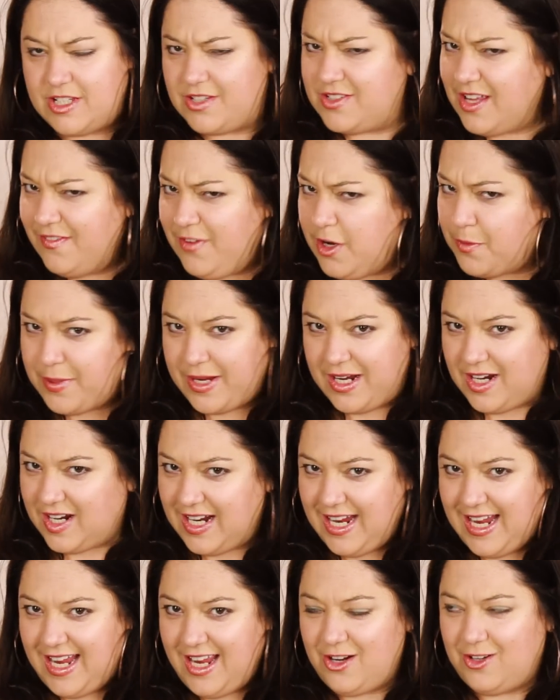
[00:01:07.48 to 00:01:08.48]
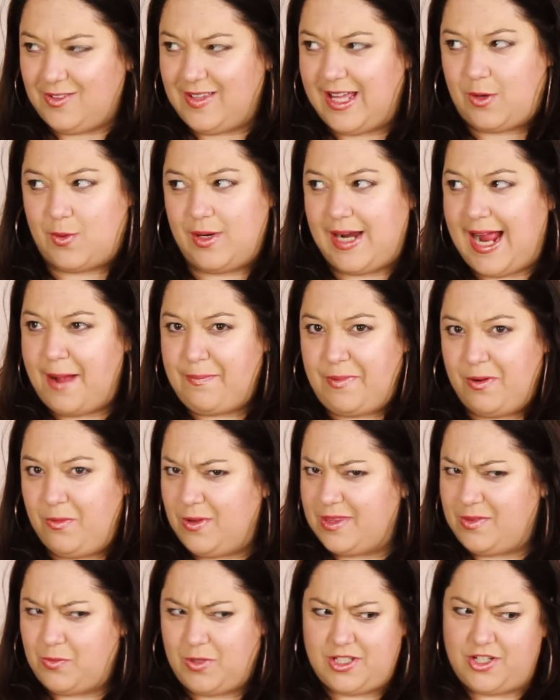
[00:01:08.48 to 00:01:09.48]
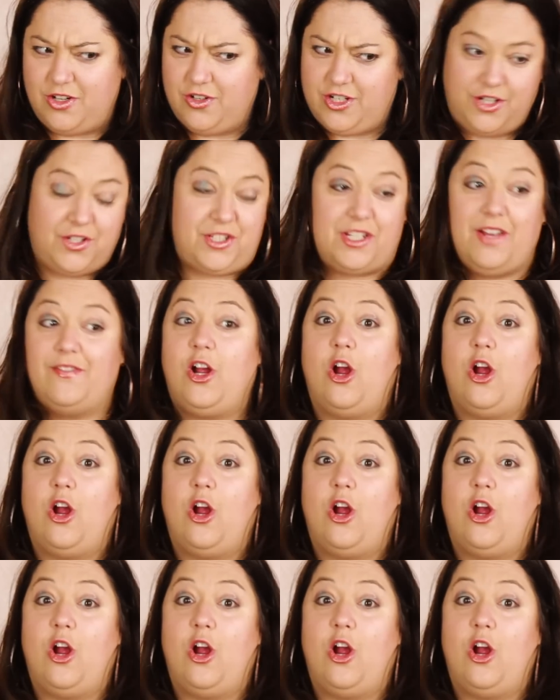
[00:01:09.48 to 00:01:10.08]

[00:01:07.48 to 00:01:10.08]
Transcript: you still have your period? Or like, what happened with, what's your, do you still